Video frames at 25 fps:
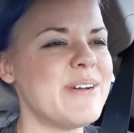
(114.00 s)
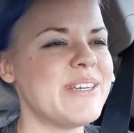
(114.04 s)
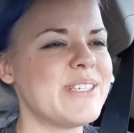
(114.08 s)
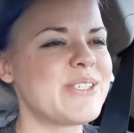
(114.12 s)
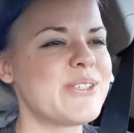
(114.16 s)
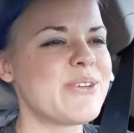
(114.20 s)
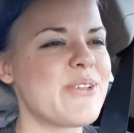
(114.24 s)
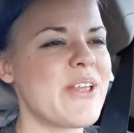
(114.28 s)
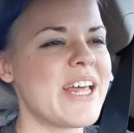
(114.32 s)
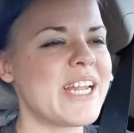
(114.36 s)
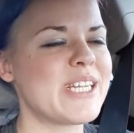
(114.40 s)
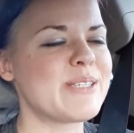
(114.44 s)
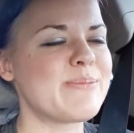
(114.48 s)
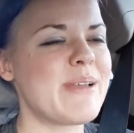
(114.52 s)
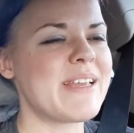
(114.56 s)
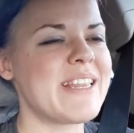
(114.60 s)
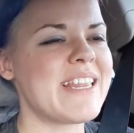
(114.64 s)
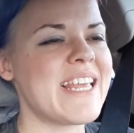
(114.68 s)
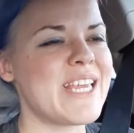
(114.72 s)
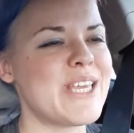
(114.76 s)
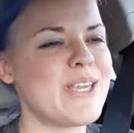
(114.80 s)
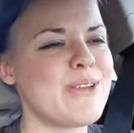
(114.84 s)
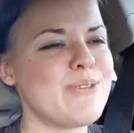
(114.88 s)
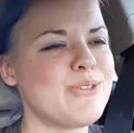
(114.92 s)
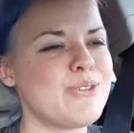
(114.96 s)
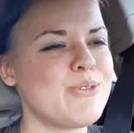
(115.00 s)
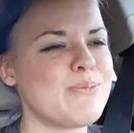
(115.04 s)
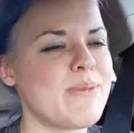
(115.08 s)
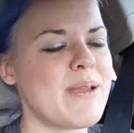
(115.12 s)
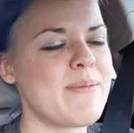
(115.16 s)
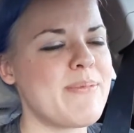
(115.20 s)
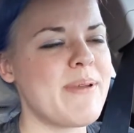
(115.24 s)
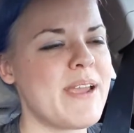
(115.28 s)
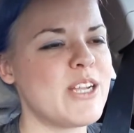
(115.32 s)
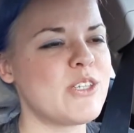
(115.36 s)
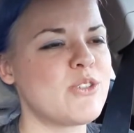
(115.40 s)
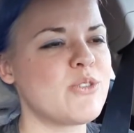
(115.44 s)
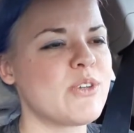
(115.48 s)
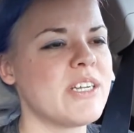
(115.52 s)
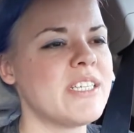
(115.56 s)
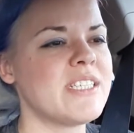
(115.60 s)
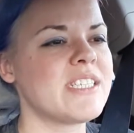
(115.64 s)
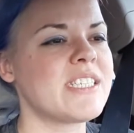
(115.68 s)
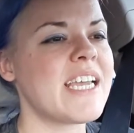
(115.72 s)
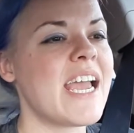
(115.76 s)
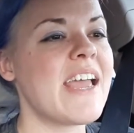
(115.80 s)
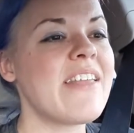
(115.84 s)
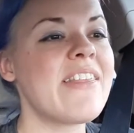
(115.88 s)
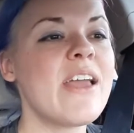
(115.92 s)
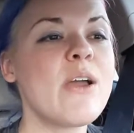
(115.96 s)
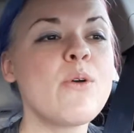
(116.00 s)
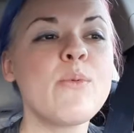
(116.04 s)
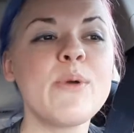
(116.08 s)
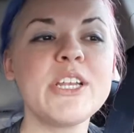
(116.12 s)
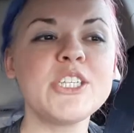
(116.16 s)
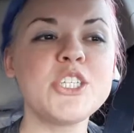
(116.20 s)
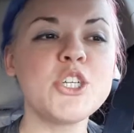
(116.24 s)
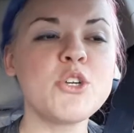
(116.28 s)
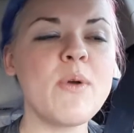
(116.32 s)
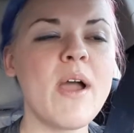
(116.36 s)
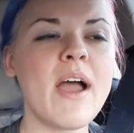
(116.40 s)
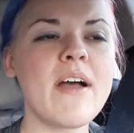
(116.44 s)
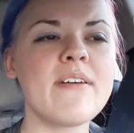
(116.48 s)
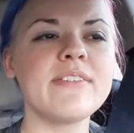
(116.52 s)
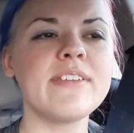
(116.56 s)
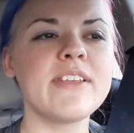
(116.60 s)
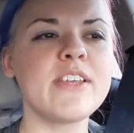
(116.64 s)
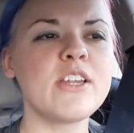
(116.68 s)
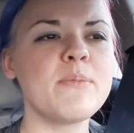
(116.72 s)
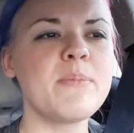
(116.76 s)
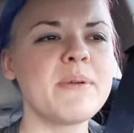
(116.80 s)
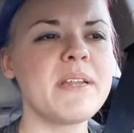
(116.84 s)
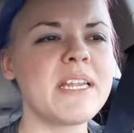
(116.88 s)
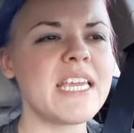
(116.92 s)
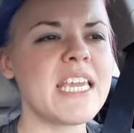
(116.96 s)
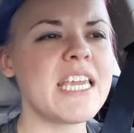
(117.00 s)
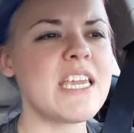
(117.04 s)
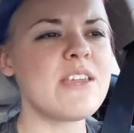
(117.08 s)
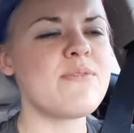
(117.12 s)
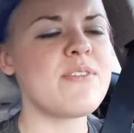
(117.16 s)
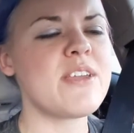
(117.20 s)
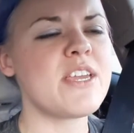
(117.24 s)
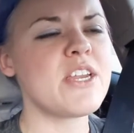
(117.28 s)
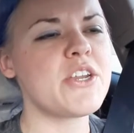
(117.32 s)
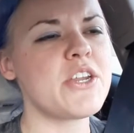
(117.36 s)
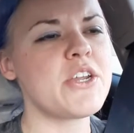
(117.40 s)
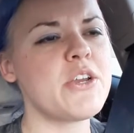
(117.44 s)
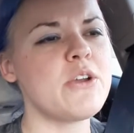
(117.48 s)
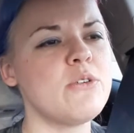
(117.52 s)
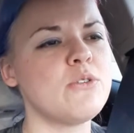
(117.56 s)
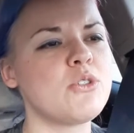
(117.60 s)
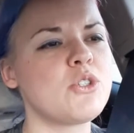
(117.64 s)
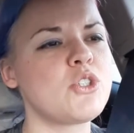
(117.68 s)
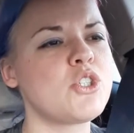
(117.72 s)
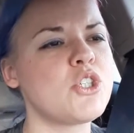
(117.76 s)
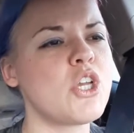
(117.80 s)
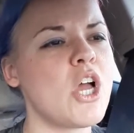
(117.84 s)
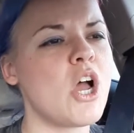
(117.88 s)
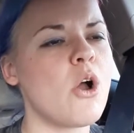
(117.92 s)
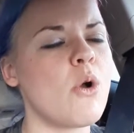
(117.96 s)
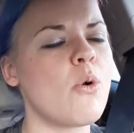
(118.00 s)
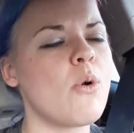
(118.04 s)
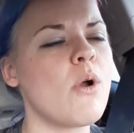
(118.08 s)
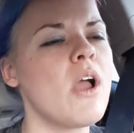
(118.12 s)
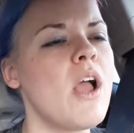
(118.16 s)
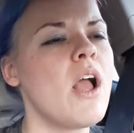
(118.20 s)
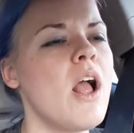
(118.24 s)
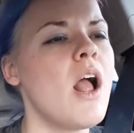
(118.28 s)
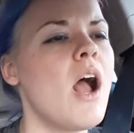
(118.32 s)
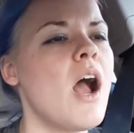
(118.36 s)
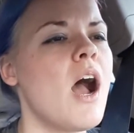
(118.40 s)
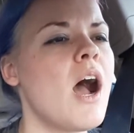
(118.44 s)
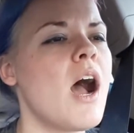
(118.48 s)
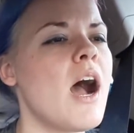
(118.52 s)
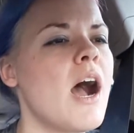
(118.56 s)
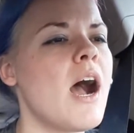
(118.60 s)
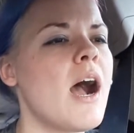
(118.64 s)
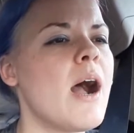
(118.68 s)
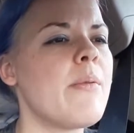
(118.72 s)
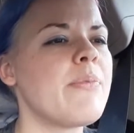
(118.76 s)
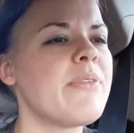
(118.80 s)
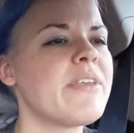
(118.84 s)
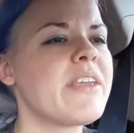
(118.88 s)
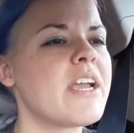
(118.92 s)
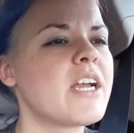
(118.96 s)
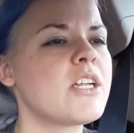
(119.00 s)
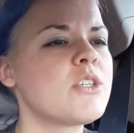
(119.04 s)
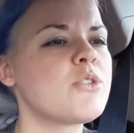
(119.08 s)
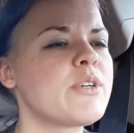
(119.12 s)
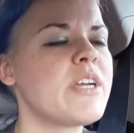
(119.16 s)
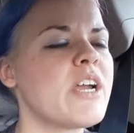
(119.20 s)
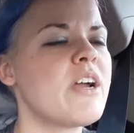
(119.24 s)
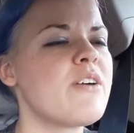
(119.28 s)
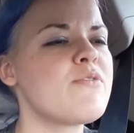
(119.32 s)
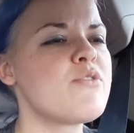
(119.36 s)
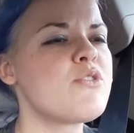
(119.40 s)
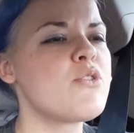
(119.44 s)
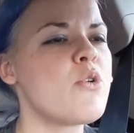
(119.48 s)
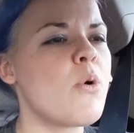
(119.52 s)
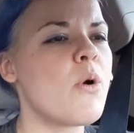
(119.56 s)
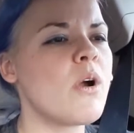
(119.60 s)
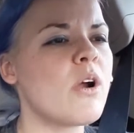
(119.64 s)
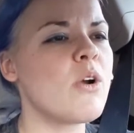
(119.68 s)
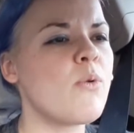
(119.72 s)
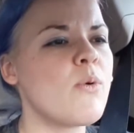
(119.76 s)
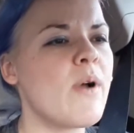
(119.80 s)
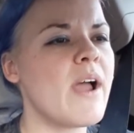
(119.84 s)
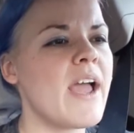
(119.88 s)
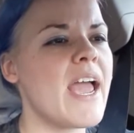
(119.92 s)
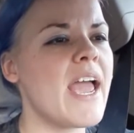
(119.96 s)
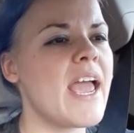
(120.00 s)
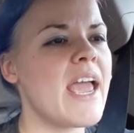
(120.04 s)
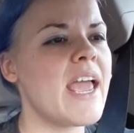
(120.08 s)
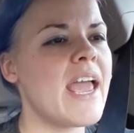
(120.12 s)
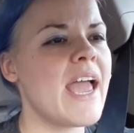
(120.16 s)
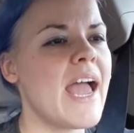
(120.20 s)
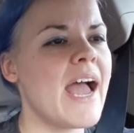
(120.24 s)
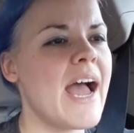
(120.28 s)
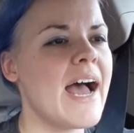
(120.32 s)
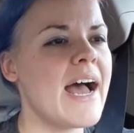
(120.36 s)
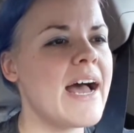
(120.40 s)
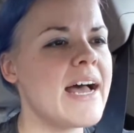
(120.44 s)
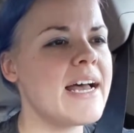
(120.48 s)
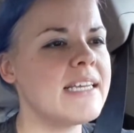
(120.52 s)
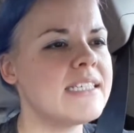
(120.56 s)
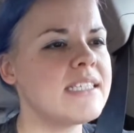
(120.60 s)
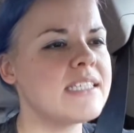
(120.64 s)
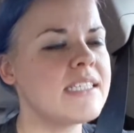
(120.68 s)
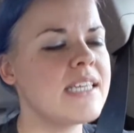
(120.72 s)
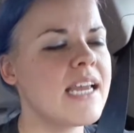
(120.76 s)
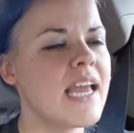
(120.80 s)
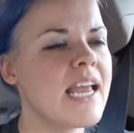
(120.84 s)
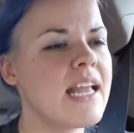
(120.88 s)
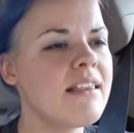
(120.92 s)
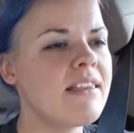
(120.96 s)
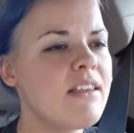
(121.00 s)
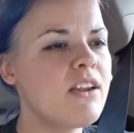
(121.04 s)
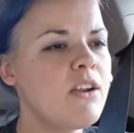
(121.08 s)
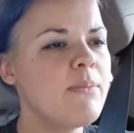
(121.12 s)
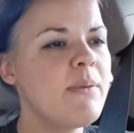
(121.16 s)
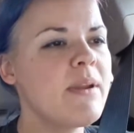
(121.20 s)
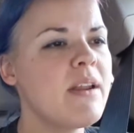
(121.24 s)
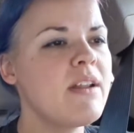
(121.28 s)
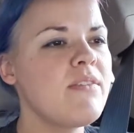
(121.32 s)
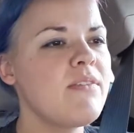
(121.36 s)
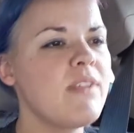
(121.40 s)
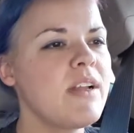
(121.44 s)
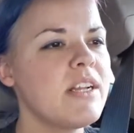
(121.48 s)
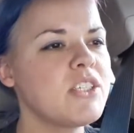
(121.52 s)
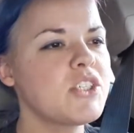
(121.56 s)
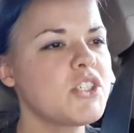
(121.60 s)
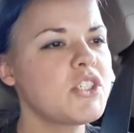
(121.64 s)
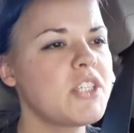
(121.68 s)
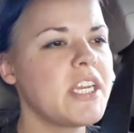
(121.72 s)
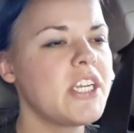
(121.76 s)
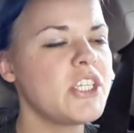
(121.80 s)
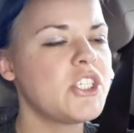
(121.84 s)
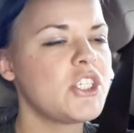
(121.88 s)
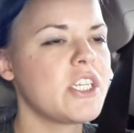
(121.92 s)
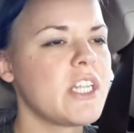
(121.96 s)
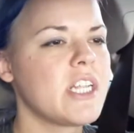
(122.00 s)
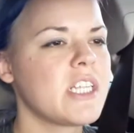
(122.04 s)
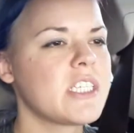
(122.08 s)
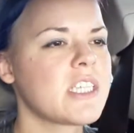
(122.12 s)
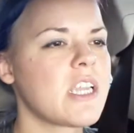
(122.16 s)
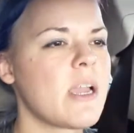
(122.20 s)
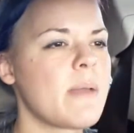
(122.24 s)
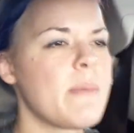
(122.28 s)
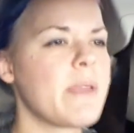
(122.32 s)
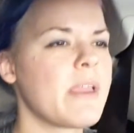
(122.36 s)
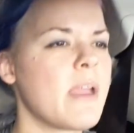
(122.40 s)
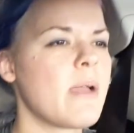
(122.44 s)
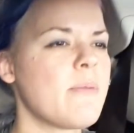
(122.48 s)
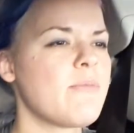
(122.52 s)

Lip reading: So that is my thank you to my patrons. And then we do have a little bit of EV news. So the country of Norway has a little bit of legislation that's coming